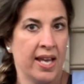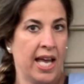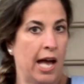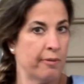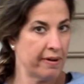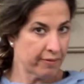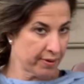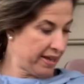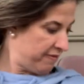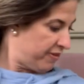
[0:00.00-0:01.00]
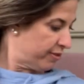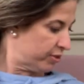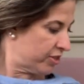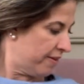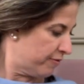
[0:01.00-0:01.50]
however that
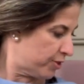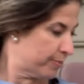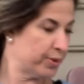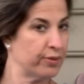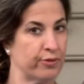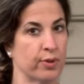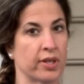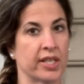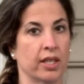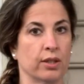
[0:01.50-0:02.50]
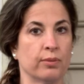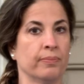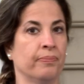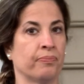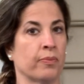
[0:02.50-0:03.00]
feels comfortable for you.